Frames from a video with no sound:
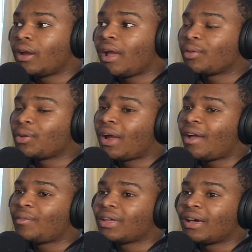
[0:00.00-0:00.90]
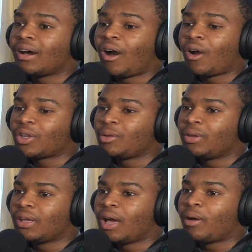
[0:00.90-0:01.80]
You're having an
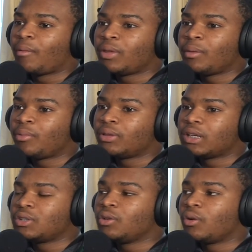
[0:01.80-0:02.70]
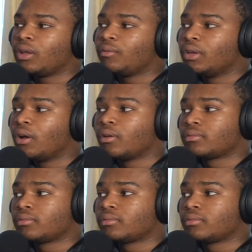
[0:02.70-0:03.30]
argument about people that you don't even know.